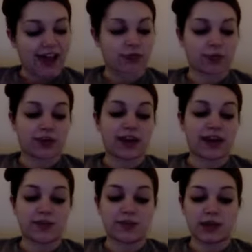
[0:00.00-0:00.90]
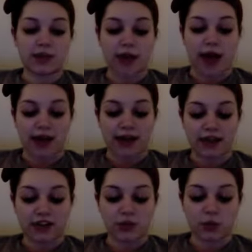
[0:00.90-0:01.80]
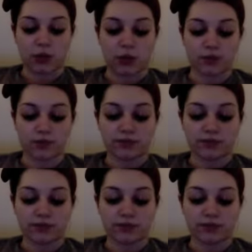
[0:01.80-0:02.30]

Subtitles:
we're planning on being back at school